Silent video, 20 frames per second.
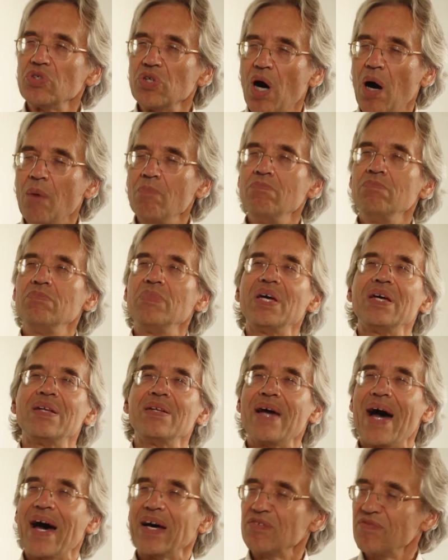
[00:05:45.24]
come
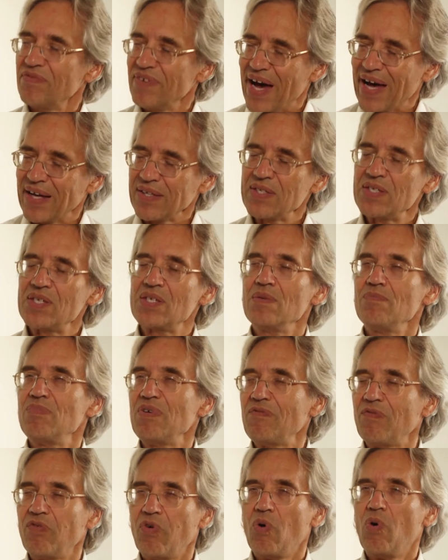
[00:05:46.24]
in advance
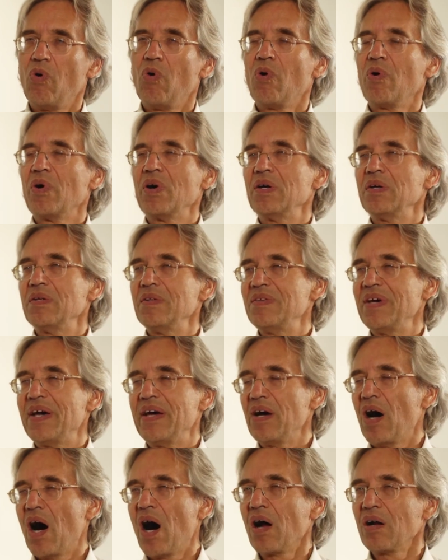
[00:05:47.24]
before
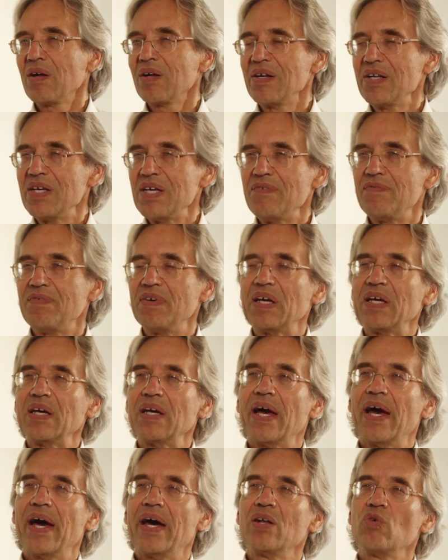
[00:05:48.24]
they are
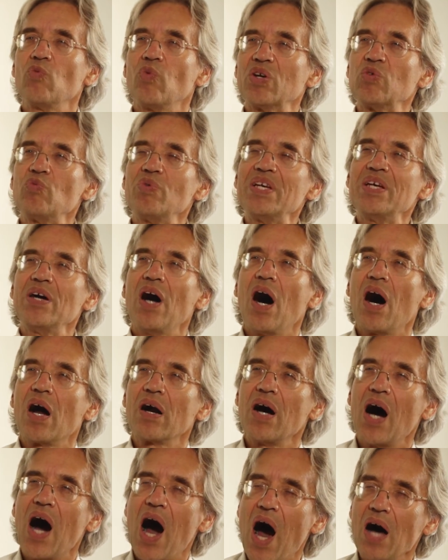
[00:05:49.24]
leaving. And what we
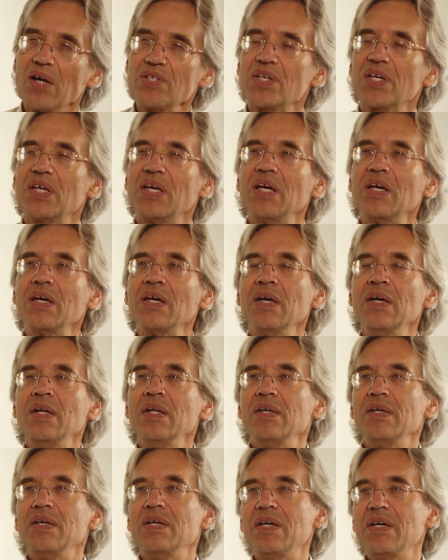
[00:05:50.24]
are asking
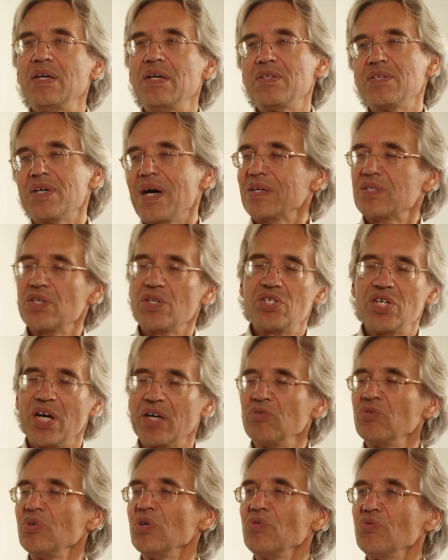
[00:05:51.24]
is, as a
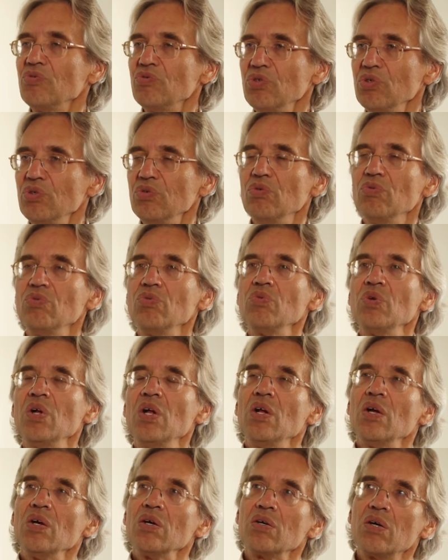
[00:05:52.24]
general rule,
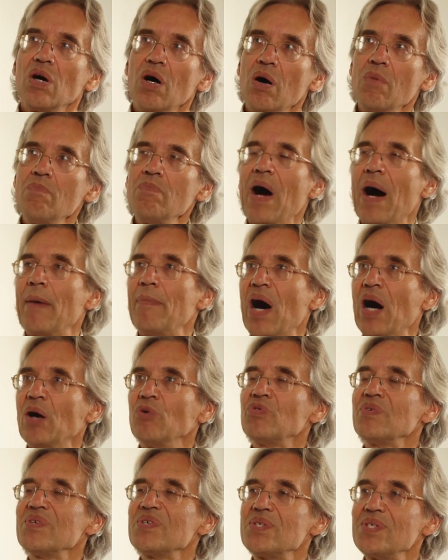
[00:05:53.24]
come
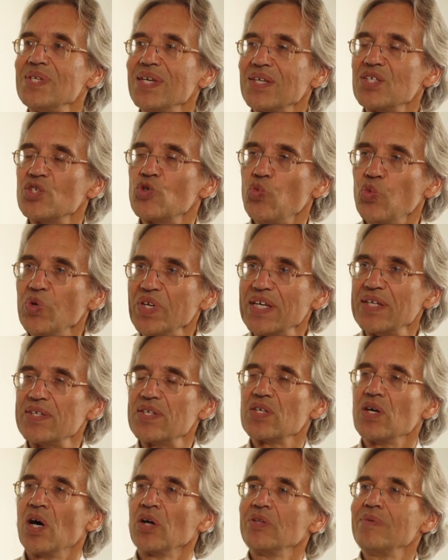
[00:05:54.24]
about 6
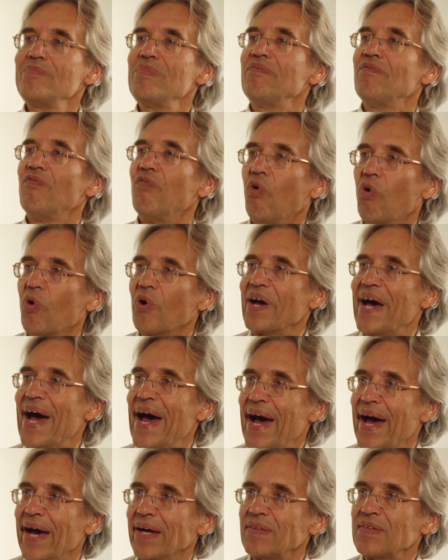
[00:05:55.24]
weeks on the
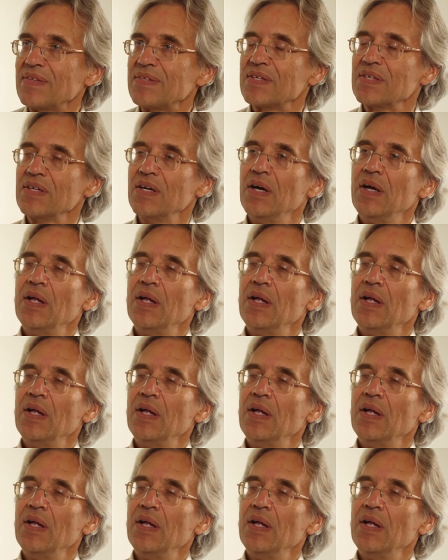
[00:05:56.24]
beforehand.